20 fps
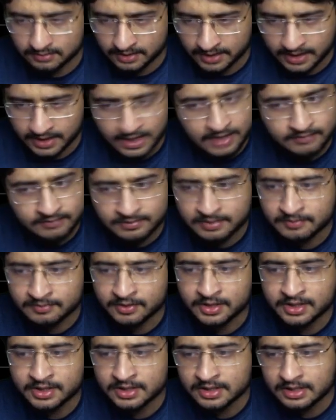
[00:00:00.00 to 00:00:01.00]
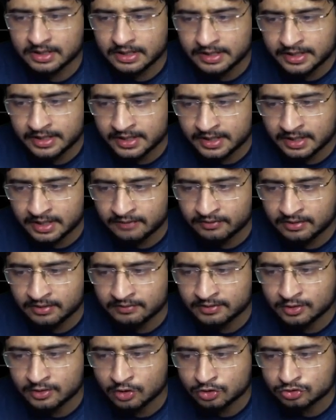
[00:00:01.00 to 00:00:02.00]
here I'll be vertical. Here I'll fill
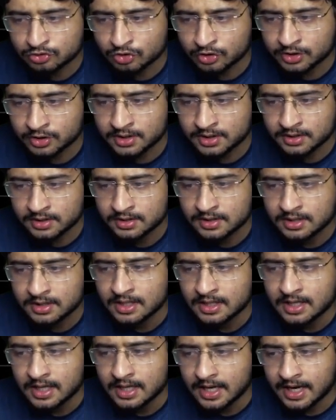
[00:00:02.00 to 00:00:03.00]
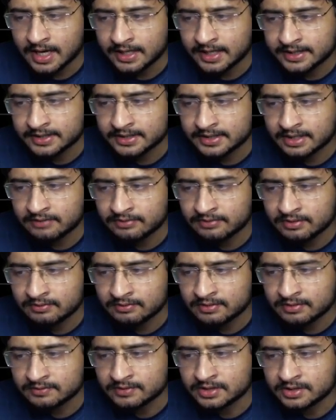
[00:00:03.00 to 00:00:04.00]
with horizontal, and here I'll fill
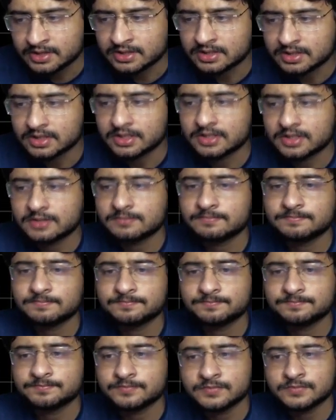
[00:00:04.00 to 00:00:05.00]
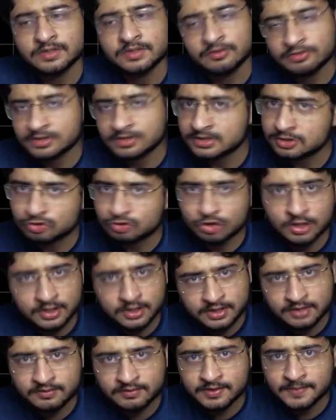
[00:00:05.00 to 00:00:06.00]
with vertical again. This is
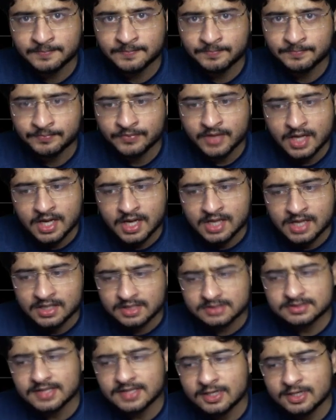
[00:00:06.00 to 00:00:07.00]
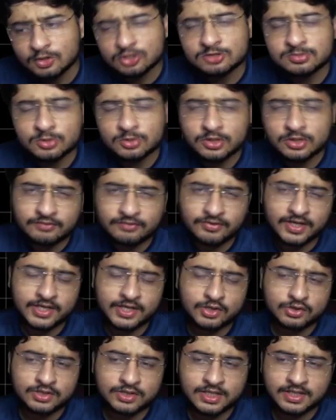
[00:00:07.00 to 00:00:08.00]
another way. Let's try to explore and
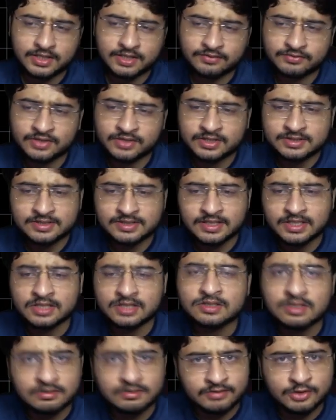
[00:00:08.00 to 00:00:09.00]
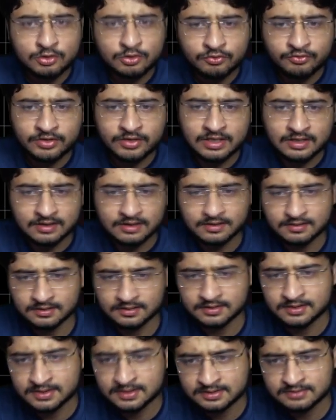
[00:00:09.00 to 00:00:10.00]
find out that if there is any other way to
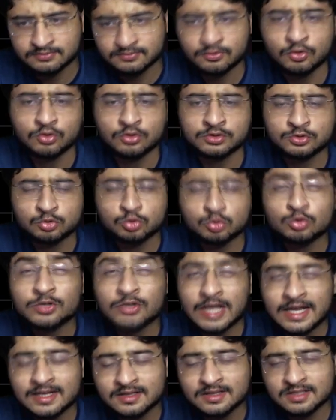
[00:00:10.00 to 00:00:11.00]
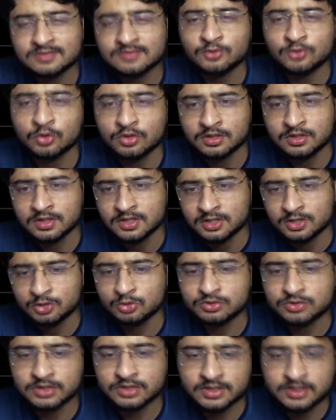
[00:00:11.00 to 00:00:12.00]
fill this floor, to tile this floor
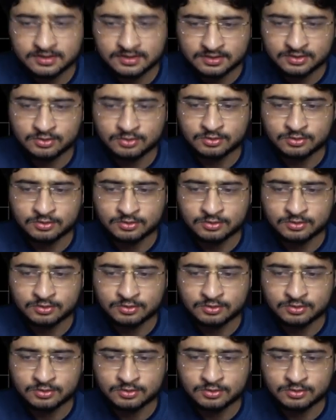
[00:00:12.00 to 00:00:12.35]
using